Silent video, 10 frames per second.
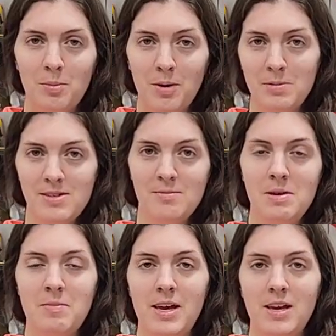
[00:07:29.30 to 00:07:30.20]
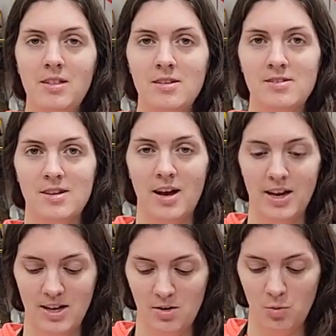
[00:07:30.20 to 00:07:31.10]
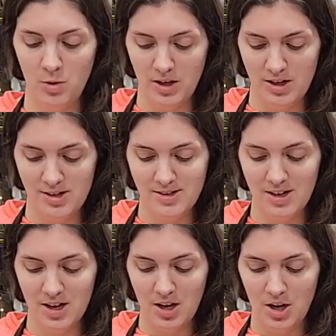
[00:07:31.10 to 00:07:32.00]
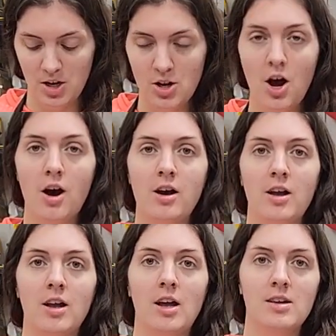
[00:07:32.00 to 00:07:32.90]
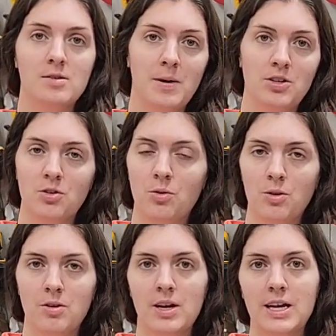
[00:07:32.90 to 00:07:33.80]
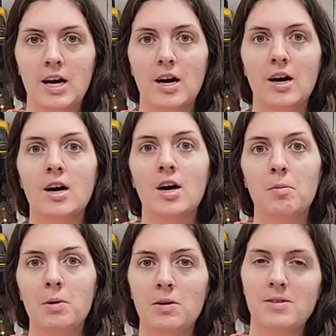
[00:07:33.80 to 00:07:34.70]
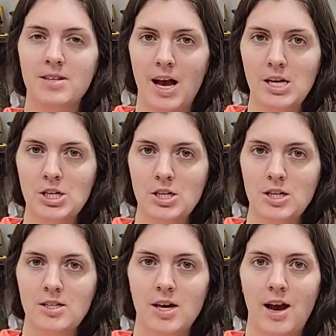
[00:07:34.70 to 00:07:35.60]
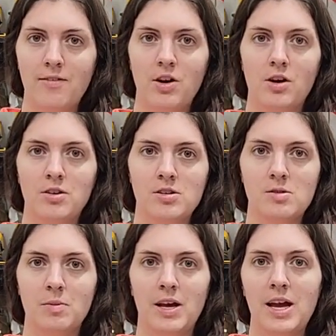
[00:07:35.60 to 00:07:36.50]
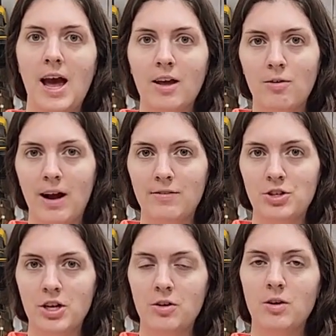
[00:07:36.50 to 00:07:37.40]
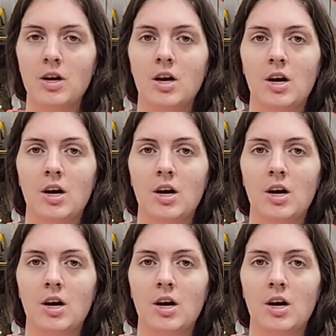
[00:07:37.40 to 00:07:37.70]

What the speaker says: purpose of me making this sign was not a special order I got, but it was actually to have it on display at a craft show.